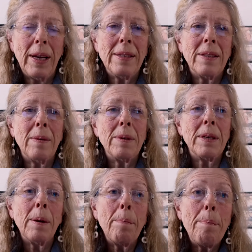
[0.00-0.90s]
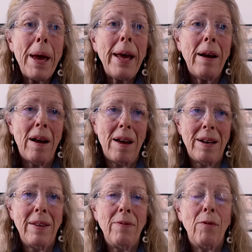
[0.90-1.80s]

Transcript: is to, to bet on